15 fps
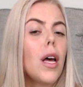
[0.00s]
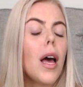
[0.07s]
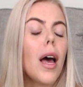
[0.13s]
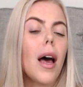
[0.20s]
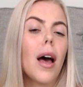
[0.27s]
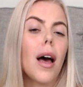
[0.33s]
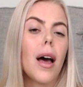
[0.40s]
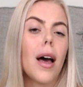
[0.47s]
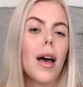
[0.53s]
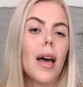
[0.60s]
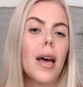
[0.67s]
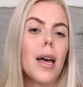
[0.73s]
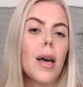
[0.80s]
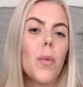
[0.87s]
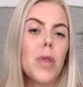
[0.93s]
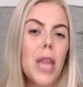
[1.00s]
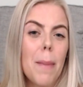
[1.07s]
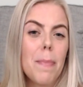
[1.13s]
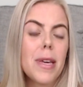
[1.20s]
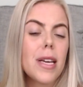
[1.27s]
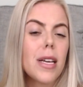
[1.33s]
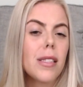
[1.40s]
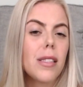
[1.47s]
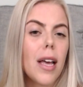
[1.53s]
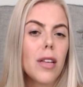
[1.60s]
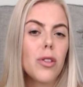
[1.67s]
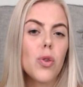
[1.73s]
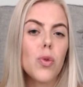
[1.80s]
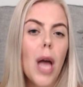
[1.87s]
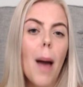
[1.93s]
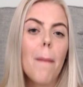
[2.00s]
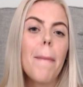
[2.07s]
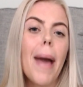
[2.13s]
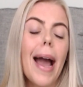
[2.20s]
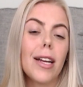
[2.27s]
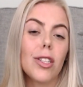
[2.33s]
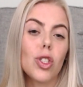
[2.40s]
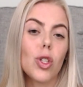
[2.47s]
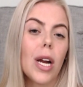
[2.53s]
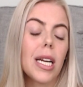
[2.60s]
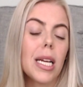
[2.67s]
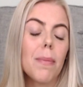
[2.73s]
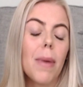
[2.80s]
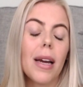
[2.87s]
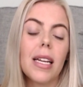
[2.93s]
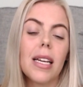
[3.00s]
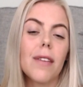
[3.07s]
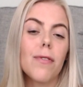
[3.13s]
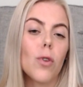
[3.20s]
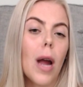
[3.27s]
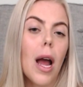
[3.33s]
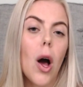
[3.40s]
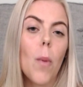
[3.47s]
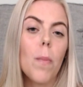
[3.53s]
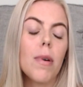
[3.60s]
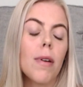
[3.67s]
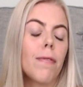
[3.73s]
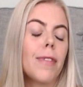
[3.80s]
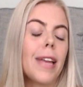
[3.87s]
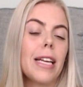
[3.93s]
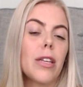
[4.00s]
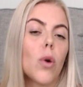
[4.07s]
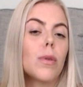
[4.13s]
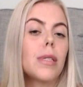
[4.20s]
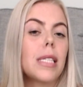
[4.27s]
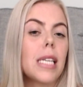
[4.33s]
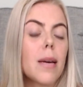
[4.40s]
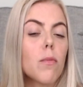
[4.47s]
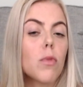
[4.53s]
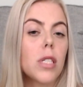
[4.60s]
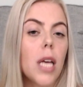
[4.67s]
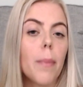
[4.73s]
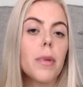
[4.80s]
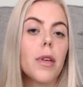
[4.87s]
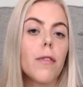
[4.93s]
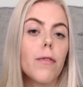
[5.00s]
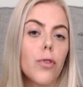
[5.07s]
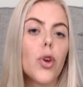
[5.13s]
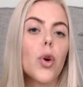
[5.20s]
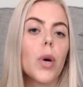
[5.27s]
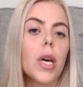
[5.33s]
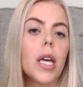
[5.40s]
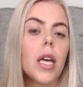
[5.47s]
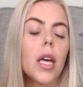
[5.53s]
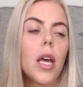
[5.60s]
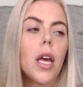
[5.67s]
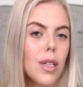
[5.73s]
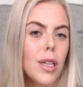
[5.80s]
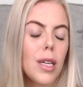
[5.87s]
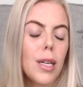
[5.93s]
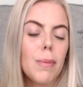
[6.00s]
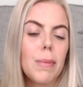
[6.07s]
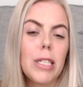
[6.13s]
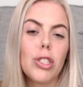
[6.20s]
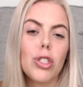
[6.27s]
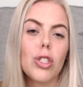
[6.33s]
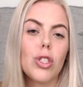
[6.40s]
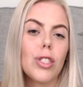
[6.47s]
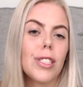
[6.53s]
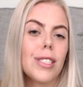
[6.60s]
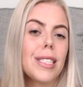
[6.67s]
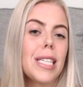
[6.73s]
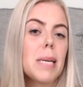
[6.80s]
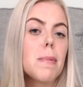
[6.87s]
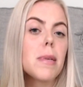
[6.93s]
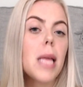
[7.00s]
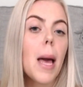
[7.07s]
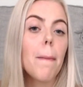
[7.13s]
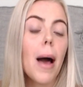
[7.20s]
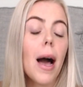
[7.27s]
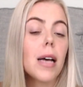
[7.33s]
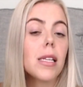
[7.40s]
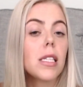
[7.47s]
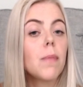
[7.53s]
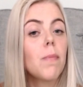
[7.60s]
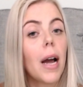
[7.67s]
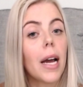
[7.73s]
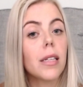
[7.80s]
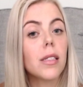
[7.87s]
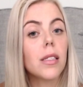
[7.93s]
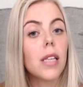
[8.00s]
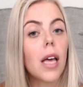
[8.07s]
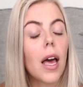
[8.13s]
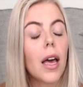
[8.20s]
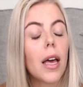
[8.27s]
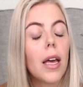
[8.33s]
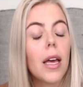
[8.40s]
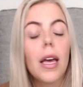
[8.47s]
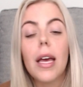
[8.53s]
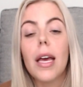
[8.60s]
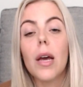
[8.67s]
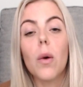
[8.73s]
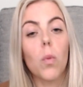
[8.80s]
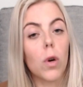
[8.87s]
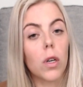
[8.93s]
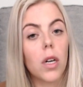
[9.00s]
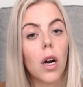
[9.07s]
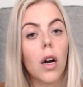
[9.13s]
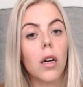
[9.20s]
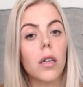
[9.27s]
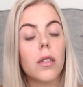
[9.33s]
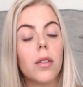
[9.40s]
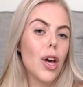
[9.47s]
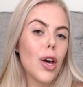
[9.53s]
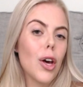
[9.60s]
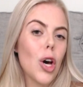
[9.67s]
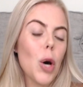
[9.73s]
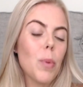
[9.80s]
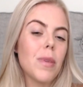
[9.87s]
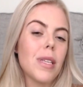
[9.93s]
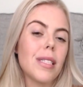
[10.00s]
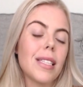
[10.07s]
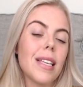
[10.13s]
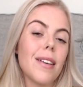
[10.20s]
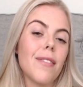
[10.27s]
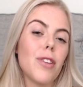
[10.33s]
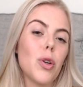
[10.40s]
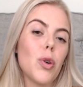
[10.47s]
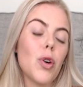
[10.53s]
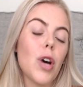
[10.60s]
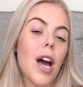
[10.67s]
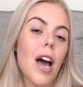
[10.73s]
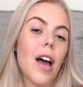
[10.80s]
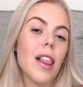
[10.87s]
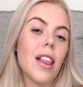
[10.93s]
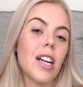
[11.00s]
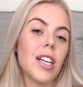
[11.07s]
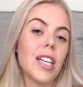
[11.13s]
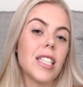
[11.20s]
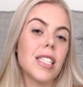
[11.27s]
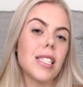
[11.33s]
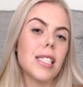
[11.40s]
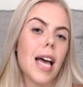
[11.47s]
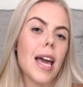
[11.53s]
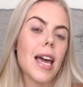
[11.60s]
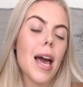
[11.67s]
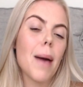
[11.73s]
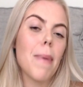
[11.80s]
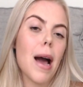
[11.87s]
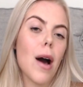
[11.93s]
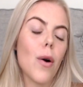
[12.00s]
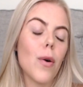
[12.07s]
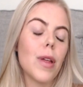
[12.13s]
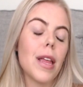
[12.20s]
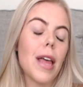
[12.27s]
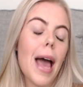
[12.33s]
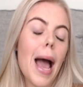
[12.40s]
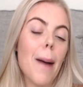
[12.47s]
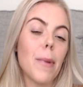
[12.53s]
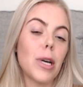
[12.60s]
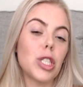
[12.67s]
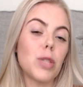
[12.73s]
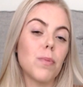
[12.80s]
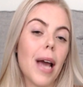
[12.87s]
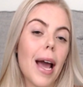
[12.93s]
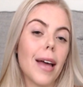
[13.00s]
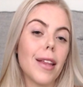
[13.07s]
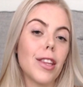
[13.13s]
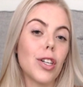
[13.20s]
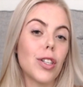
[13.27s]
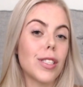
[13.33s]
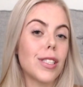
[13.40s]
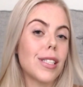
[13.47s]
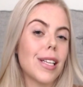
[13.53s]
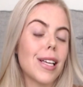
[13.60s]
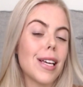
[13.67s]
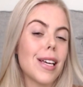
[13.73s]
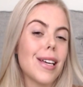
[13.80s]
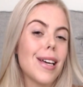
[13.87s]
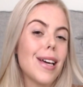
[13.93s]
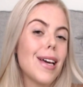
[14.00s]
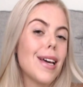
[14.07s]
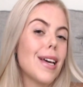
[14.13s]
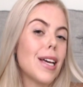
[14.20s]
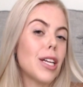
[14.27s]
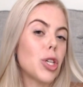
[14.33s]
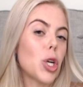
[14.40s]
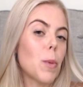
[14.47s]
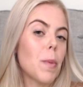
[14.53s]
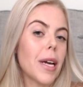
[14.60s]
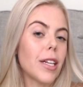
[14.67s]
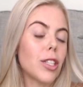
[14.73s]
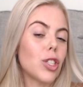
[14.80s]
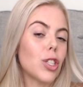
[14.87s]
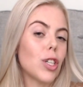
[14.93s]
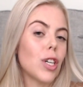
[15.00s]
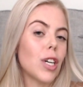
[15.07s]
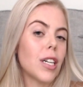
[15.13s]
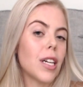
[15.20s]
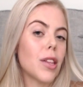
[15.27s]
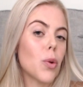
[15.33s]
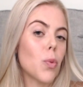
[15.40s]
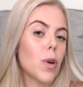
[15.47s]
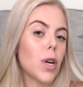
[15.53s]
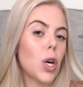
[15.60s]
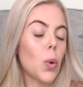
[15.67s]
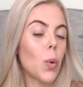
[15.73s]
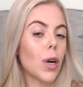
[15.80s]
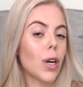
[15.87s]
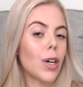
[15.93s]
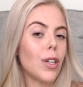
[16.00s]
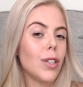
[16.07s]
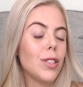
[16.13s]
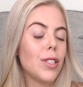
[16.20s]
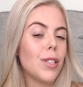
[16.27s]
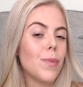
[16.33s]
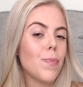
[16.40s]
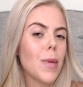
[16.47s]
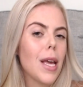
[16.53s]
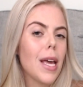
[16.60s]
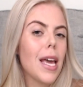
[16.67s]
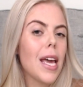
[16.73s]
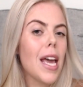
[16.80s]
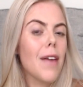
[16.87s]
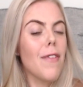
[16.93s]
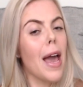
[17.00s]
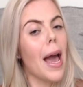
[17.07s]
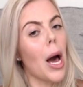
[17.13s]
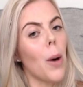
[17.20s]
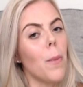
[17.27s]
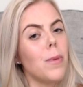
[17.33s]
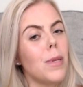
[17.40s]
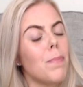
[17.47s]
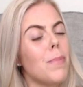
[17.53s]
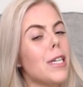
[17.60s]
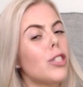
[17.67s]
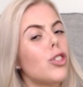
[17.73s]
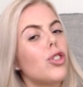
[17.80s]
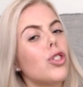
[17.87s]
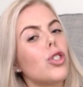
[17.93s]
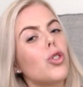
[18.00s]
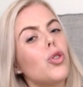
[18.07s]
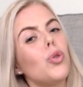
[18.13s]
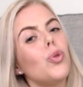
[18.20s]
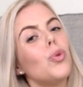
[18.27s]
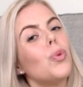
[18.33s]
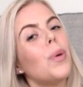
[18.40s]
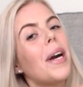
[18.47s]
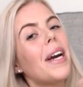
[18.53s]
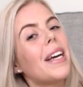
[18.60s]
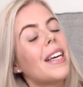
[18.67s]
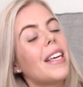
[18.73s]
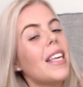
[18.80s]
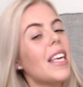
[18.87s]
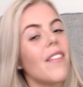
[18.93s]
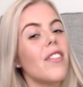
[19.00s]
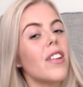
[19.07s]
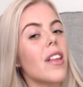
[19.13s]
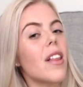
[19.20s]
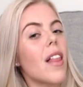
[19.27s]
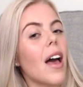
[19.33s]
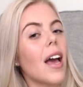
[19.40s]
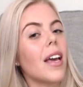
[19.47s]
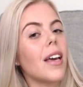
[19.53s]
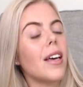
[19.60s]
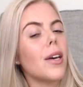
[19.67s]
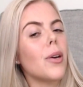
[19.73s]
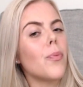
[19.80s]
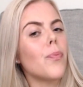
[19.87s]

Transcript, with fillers: Uh, with that being said, do not badger anybody for help if they don't seem receptive to it. Be sure to just keep in that positive mindset and work hard. Hope this gave you a little insight about how much math you'll see in your major and in the real world. If it helps, be sure to give it a like.